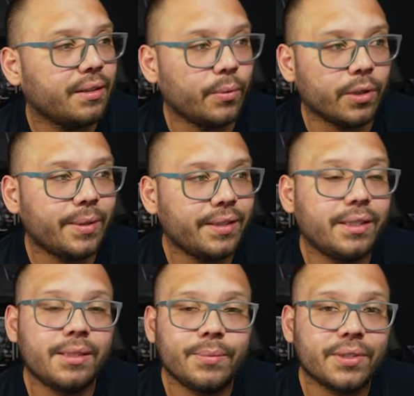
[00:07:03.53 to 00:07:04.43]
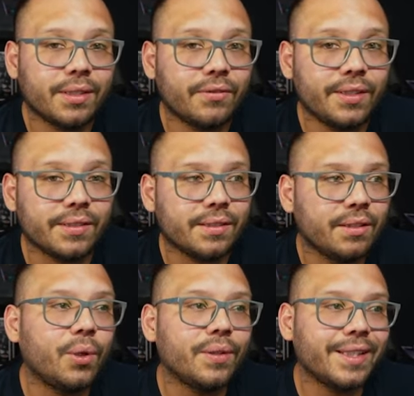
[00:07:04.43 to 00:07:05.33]
But what about the 18% fees?
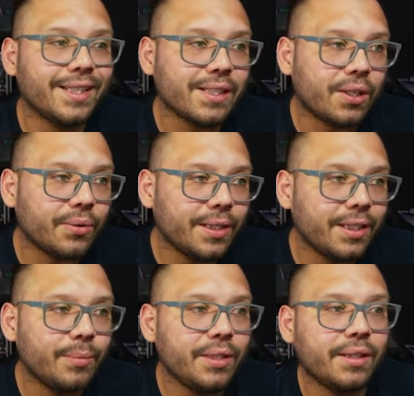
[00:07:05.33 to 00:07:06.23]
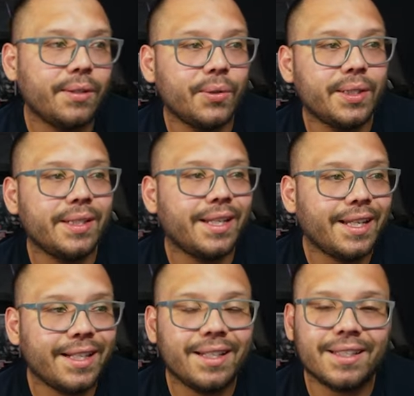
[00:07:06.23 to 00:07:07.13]
Well, that's already going to be included
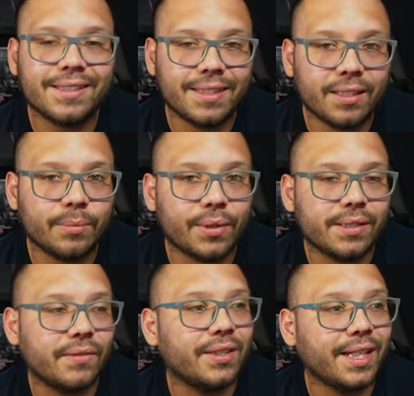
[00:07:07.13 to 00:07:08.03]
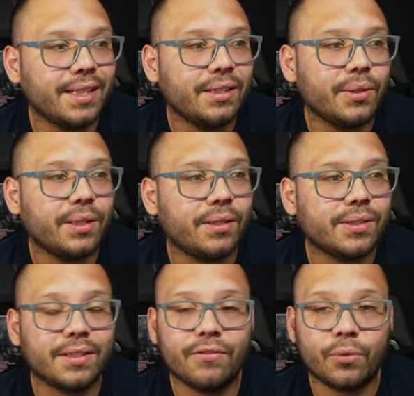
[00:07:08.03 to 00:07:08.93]
in the selling price of
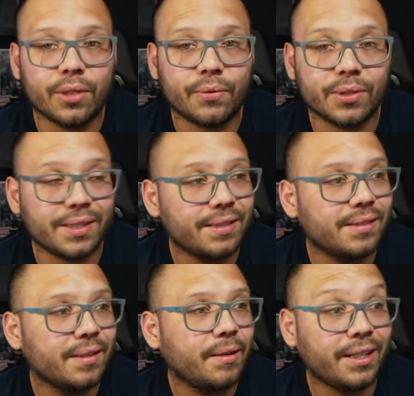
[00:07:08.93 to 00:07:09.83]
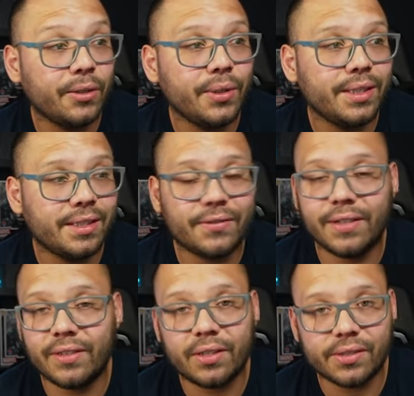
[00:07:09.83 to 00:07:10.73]
$93.44, including these
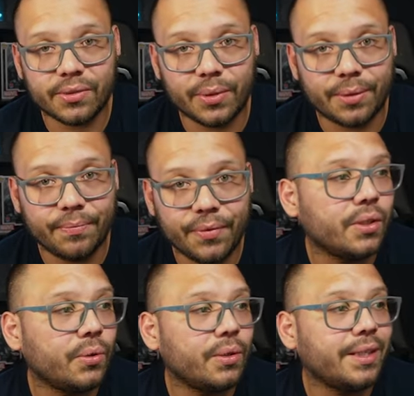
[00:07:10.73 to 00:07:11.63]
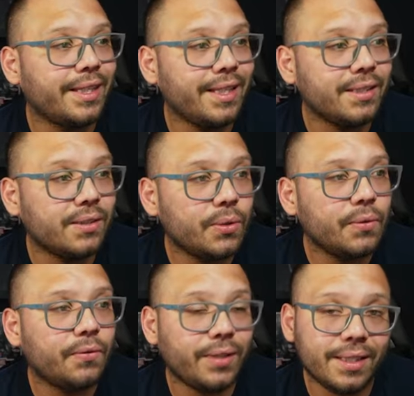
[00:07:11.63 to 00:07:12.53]
$5 as well. So these two
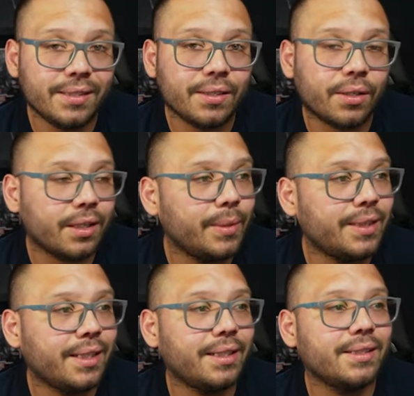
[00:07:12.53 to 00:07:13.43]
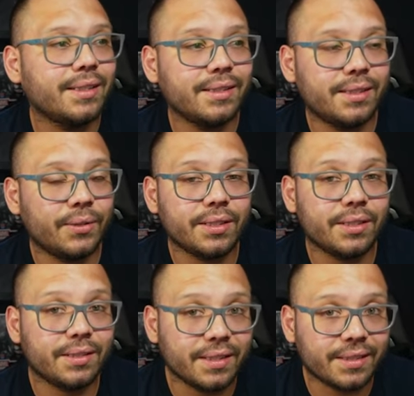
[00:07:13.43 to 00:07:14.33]
fees are going to be taken into
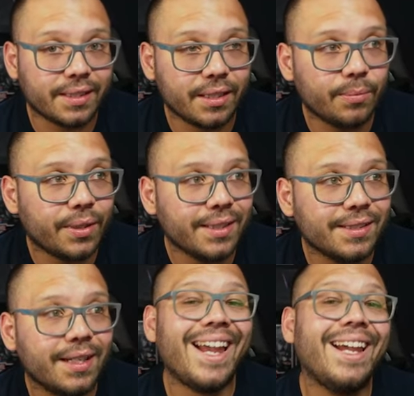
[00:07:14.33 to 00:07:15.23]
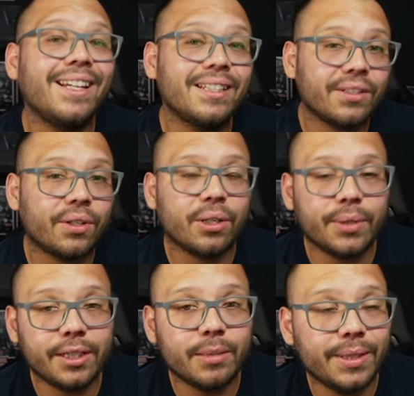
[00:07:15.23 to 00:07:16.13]
consideration to the selling price and they're
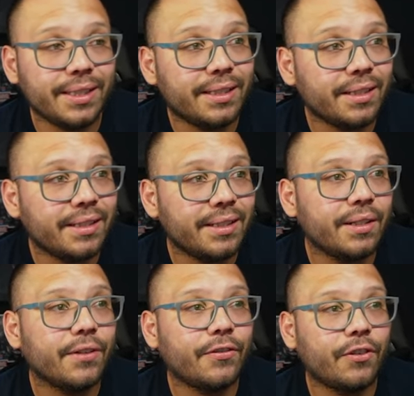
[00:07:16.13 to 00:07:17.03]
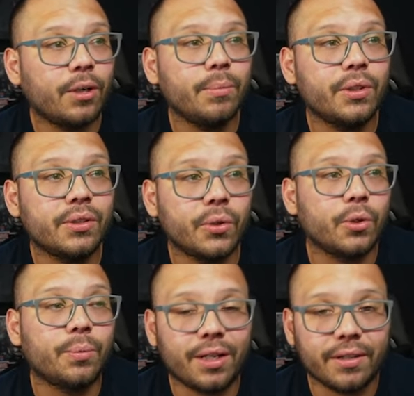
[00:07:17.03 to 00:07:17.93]
already going to be deducted from your
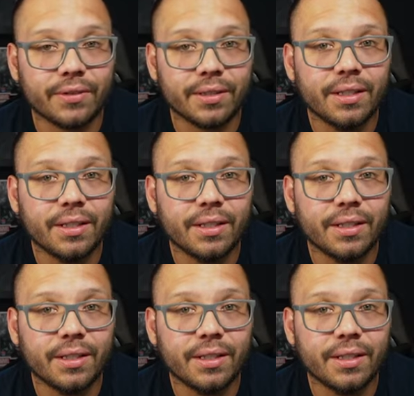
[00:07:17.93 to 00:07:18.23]
total profit.